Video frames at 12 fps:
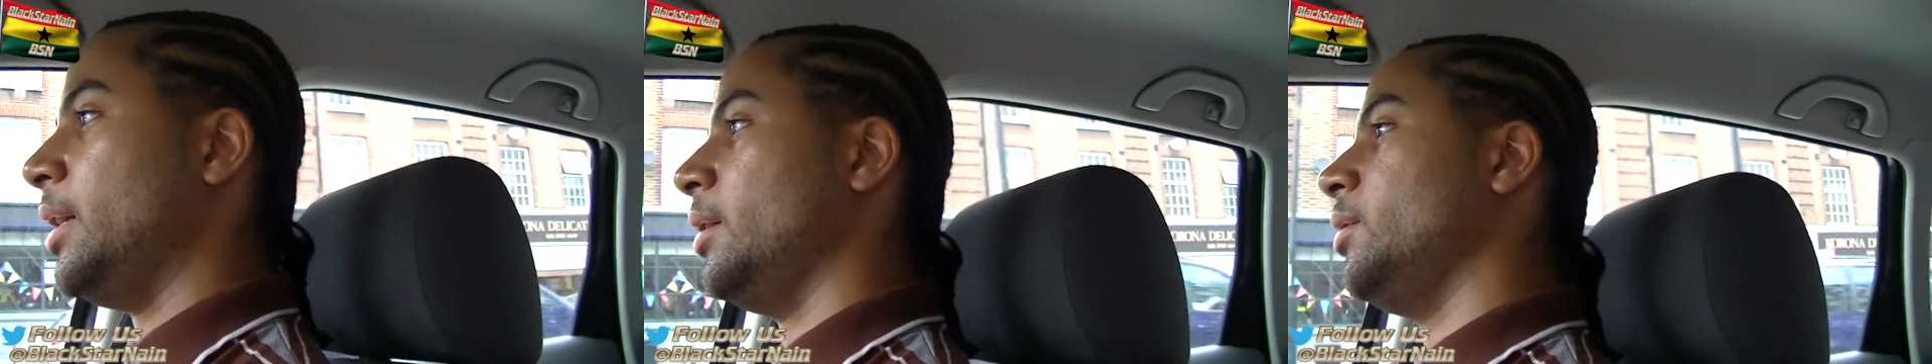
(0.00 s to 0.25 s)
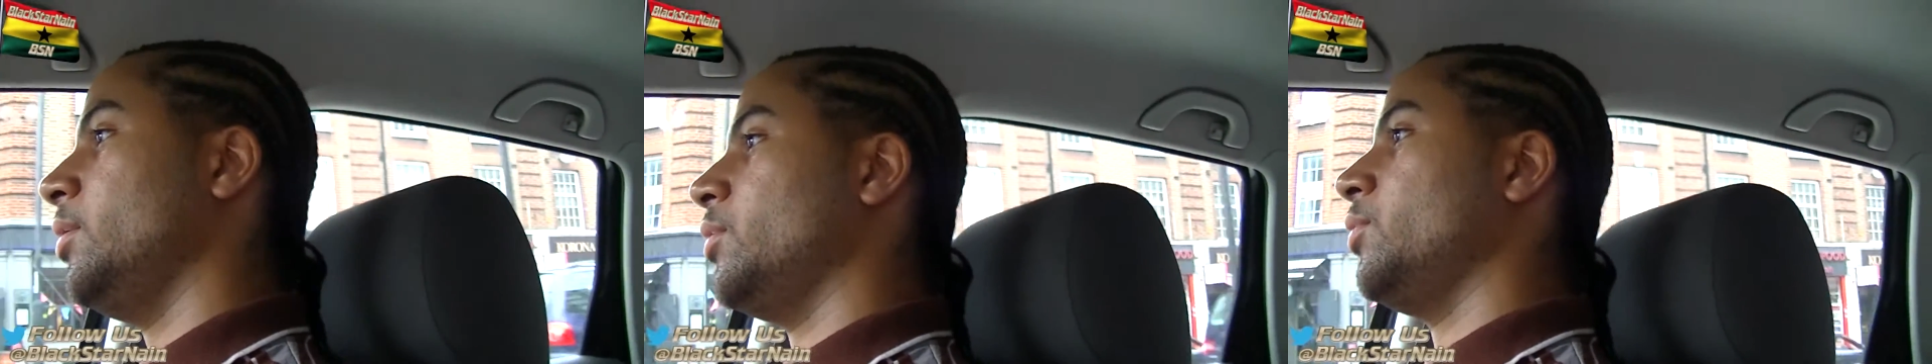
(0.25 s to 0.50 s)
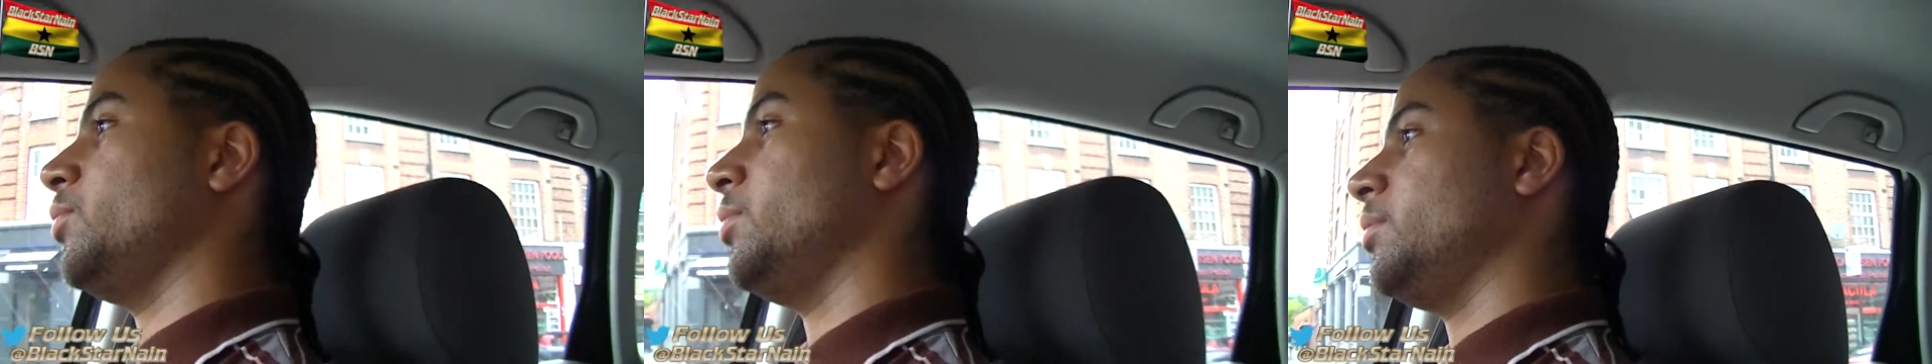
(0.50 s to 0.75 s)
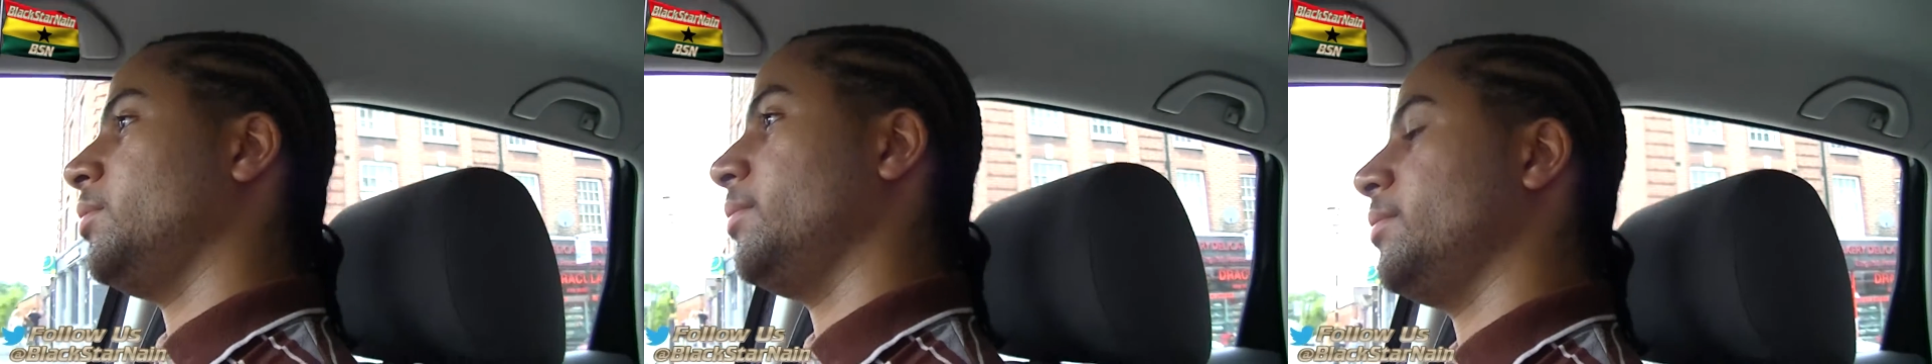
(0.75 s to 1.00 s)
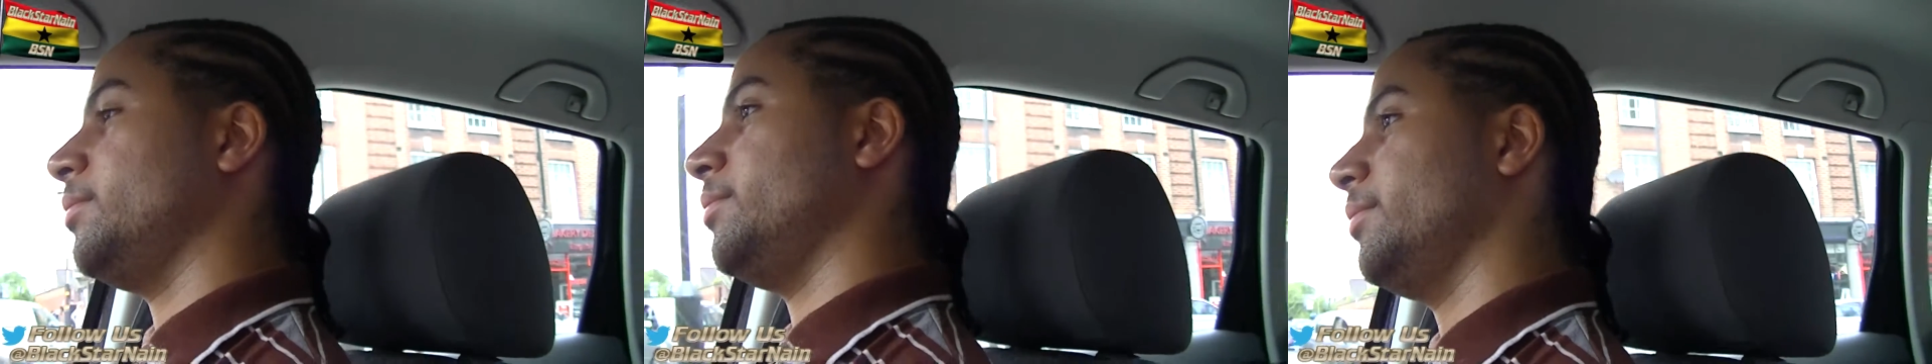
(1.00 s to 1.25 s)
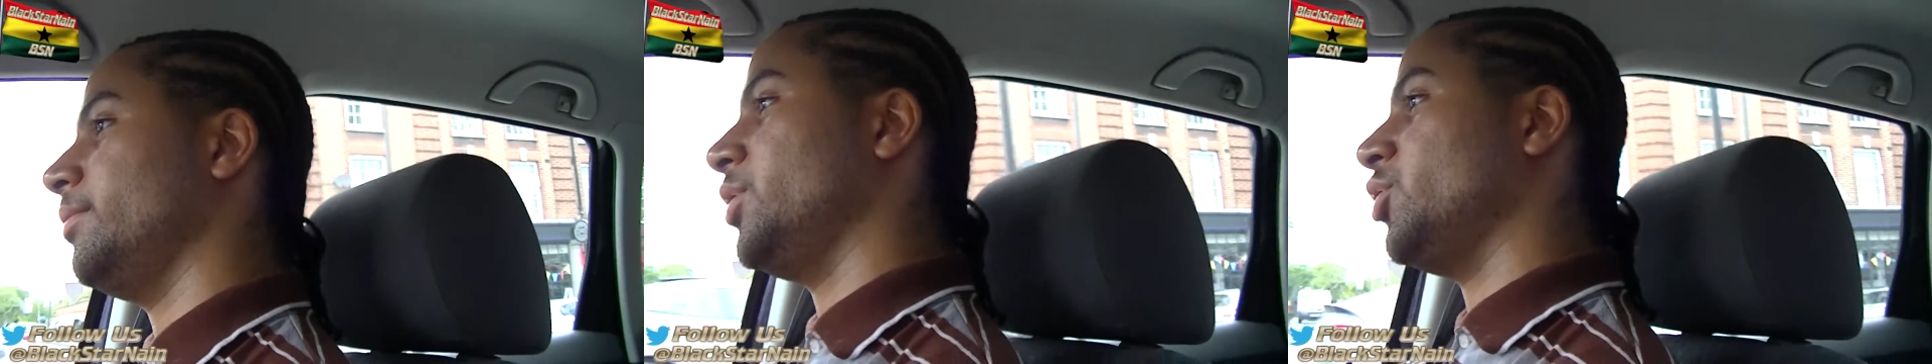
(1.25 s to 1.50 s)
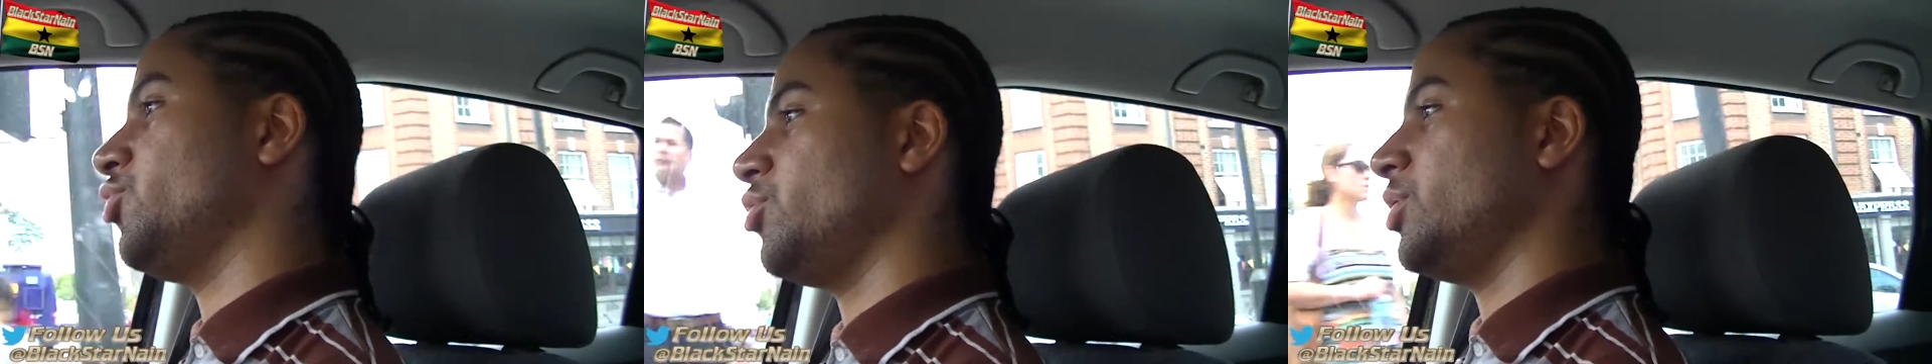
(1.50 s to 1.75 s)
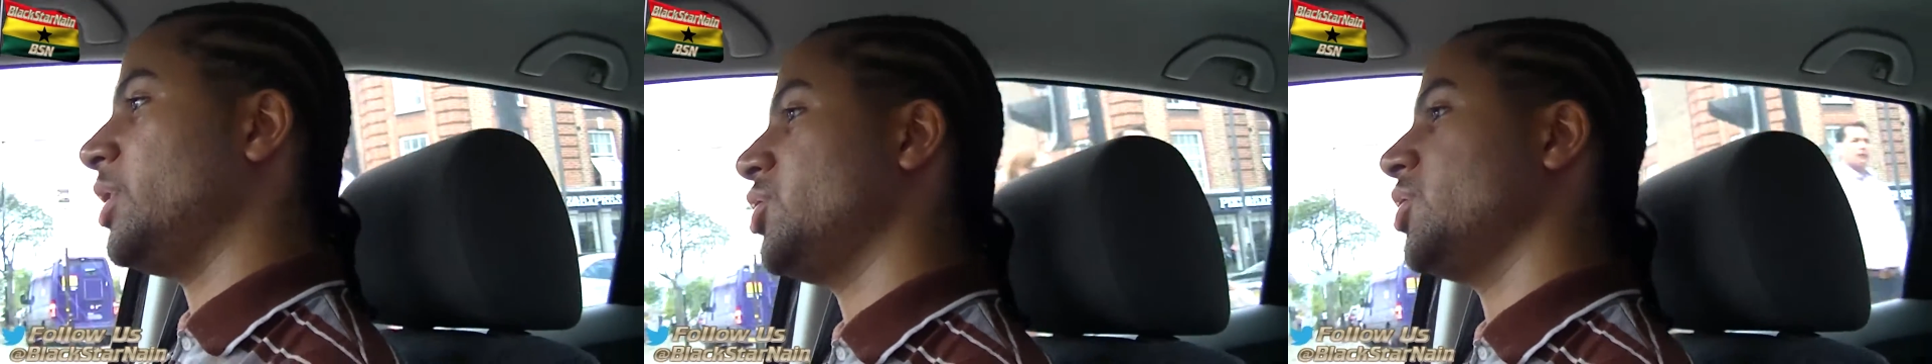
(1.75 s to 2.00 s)
you know the
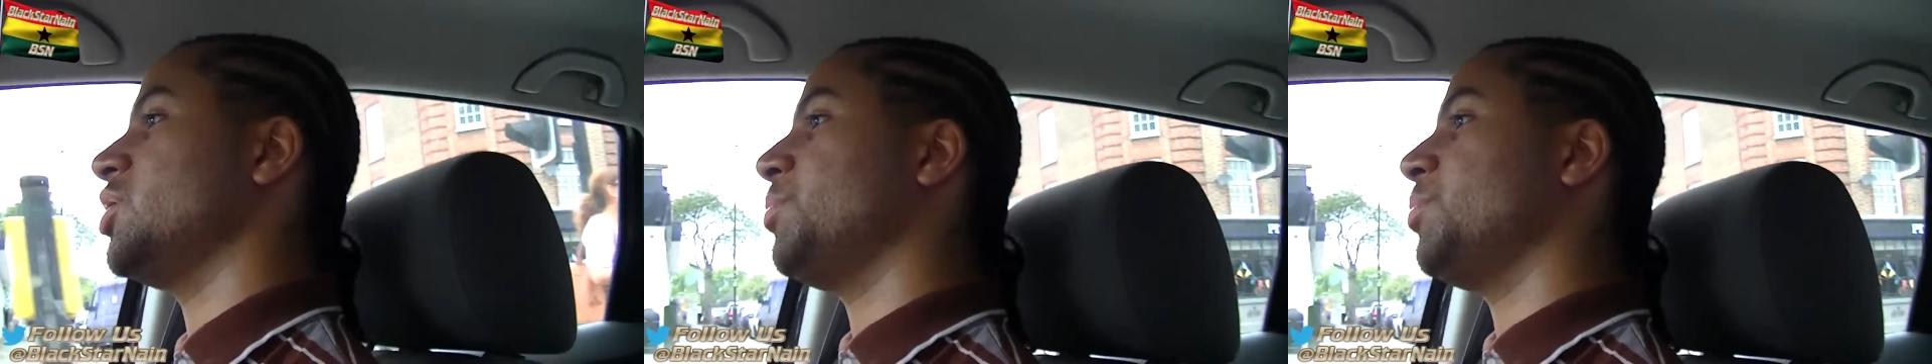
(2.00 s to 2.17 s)
tradition is